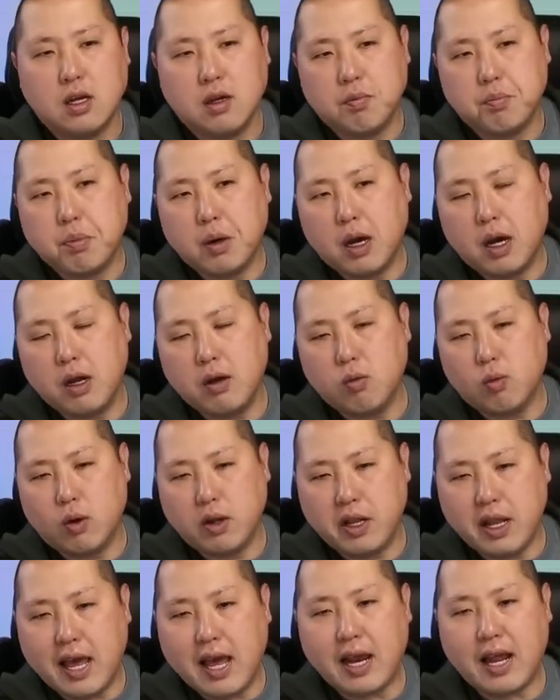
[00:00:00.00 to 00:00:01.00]
But when
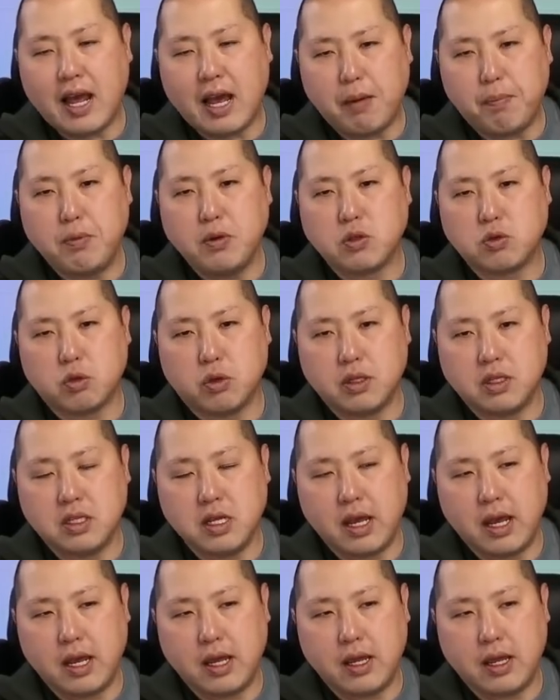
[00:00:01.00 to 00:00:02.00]
that happens one
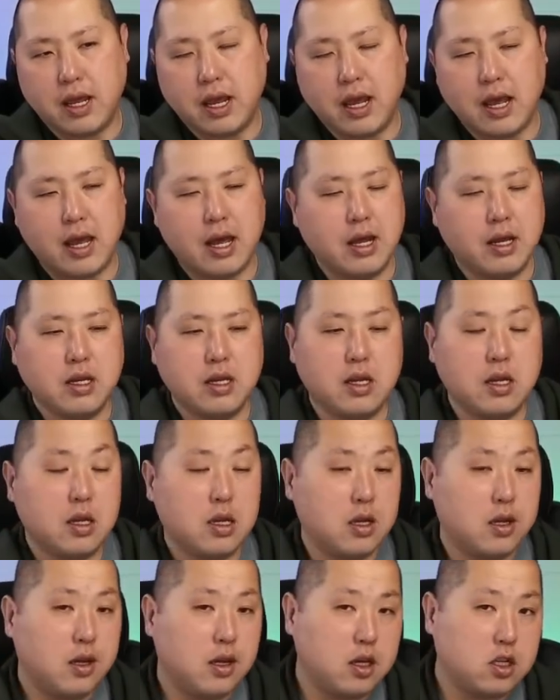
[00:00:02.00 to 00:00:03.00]
day and
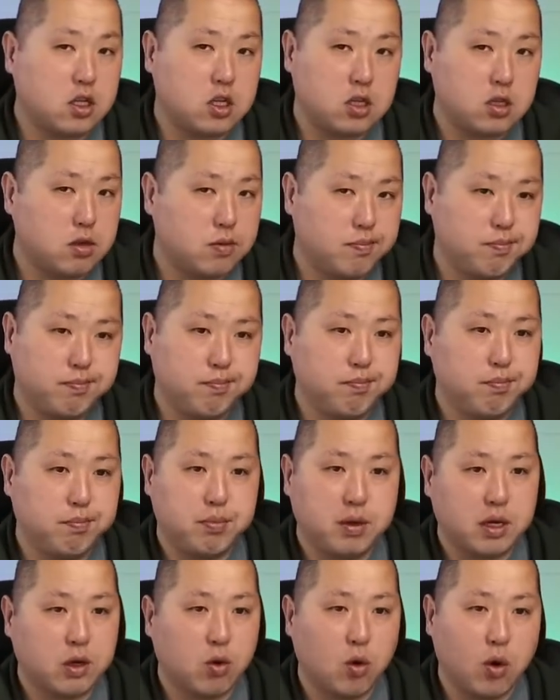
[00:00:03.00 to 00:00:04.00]
each
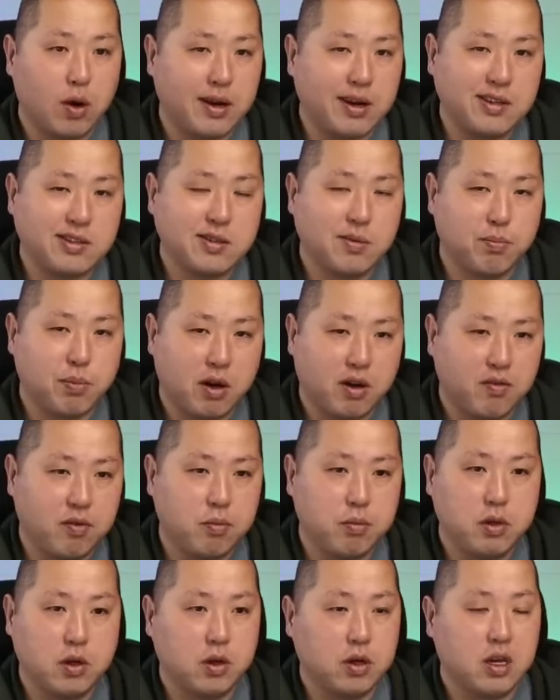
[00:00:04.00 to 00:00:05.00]
Bitcoin is above 1
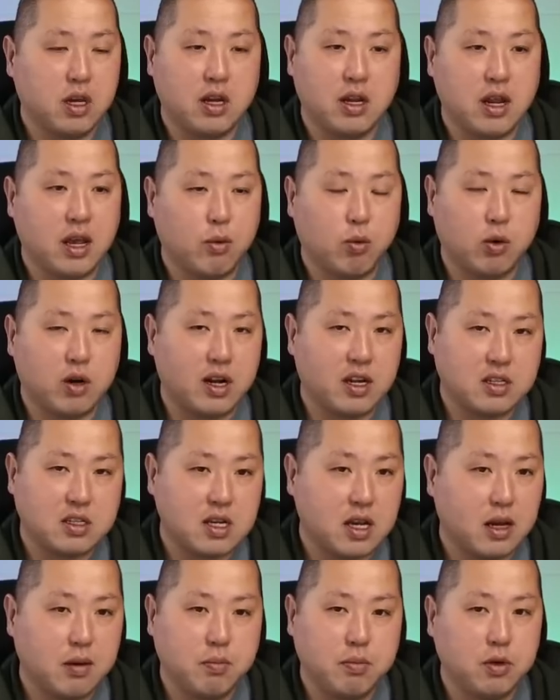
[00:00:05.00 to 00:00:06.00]
million and we're at
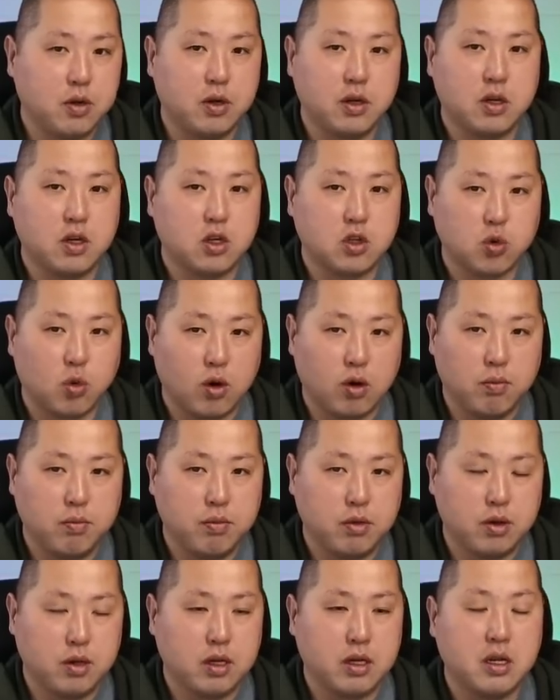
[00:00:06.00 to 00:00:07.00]
10 million or 12
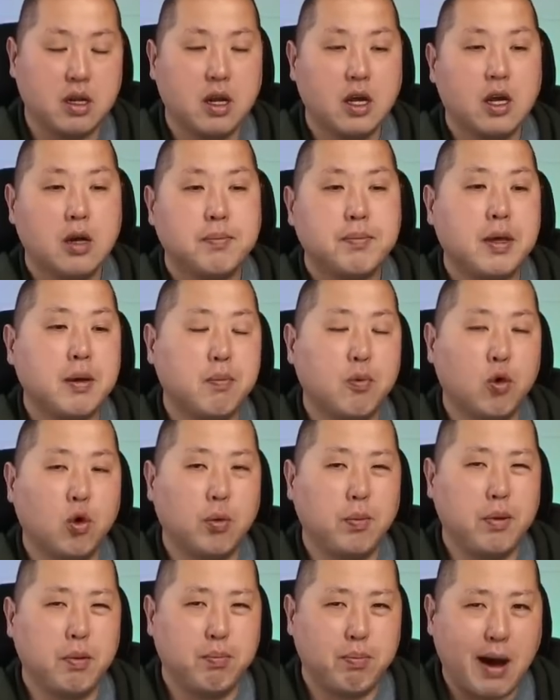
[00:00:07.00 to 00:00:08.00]
million, people will
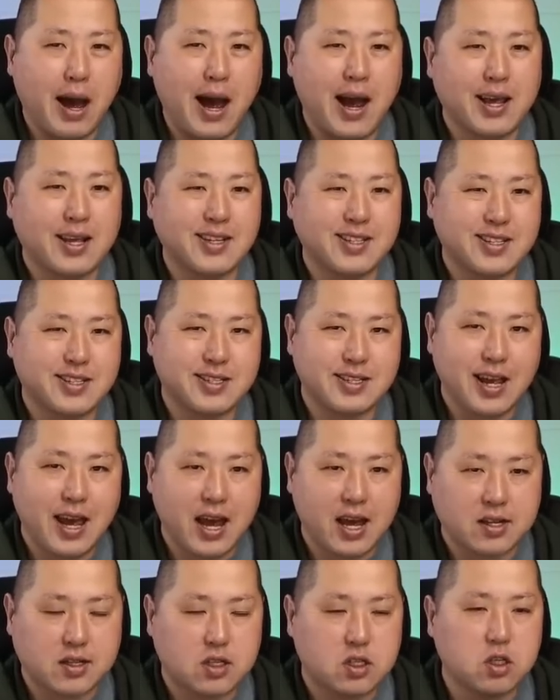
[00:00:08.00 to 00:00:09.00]
be buying
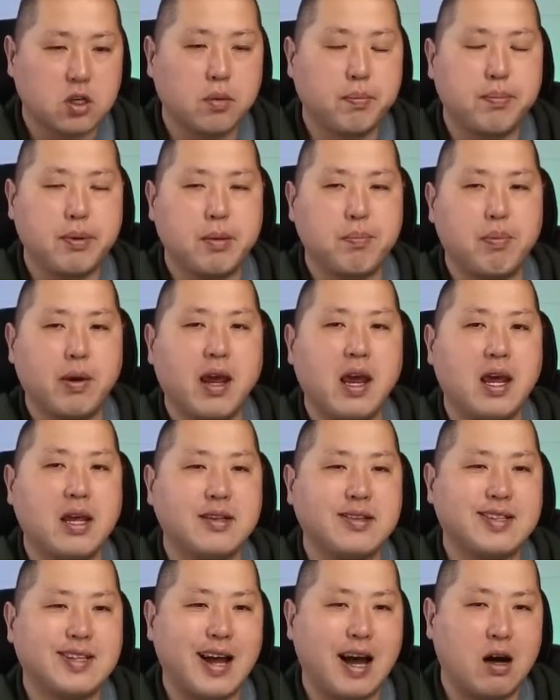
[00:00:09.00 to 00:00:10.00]
sats. They'll be paying
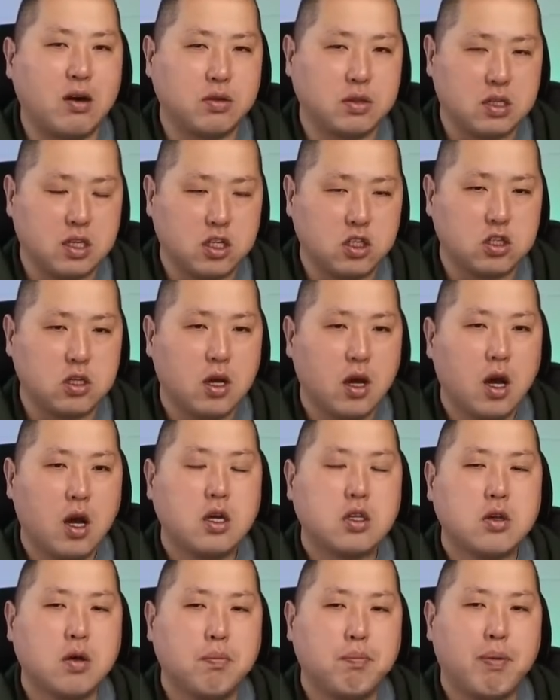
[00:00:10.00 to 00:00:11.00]
thousands
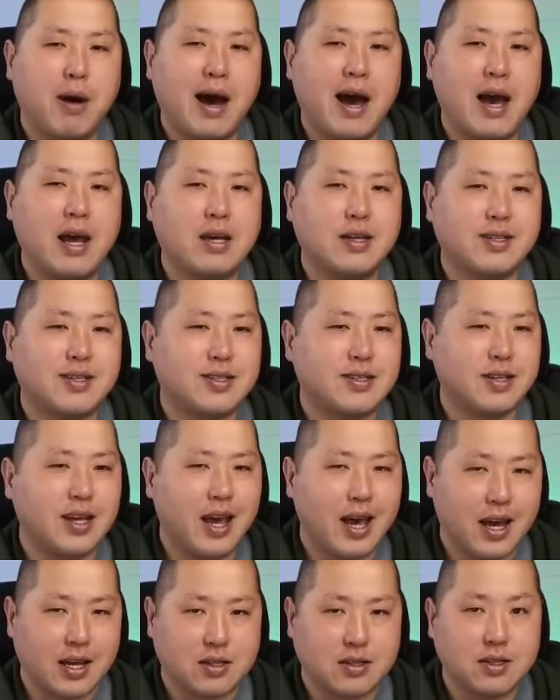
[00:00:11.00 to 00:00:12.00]
to buy
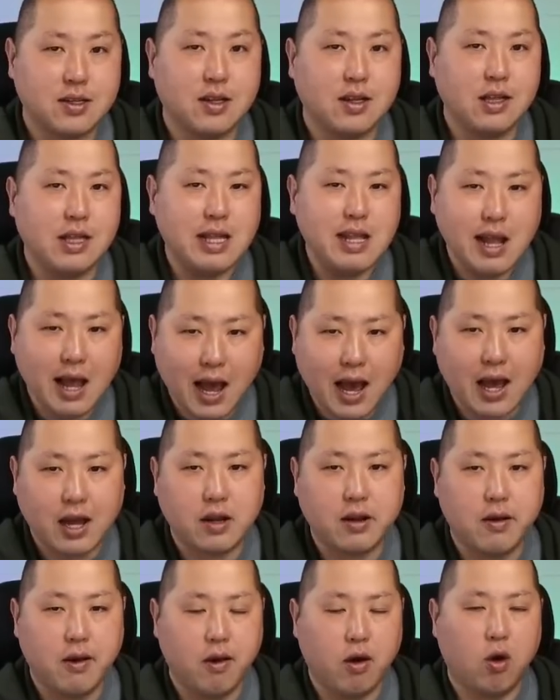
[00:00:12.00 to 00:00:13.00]
sats, not
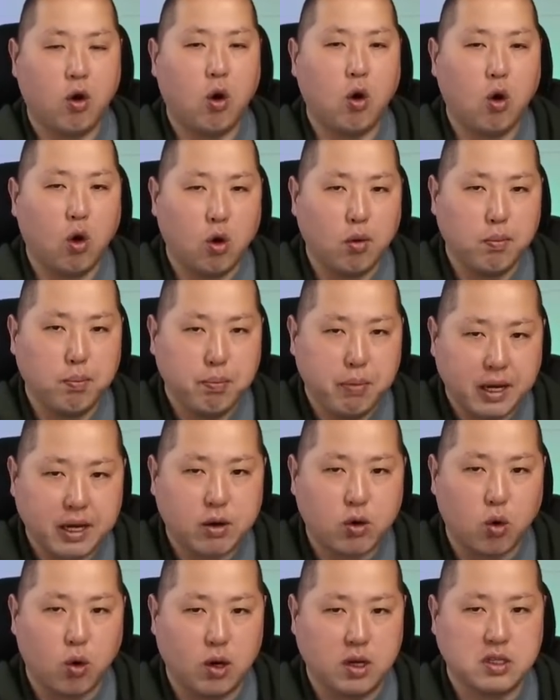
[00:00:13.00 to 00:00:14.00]
hold
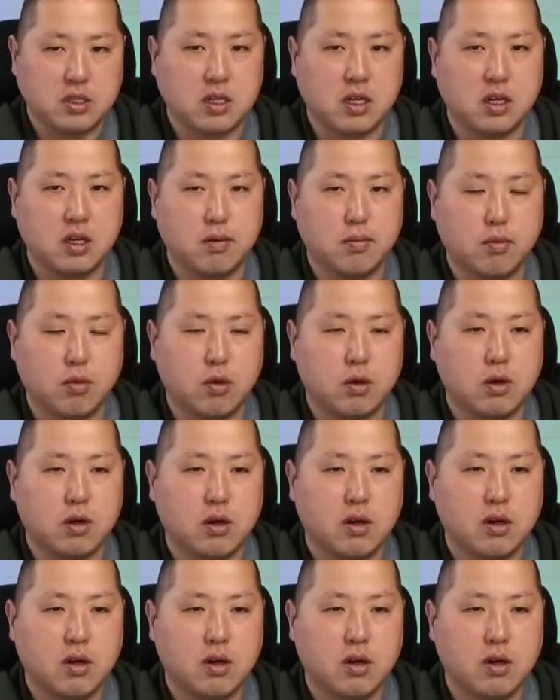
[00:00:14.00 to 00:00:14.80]
Bitcoins anymore.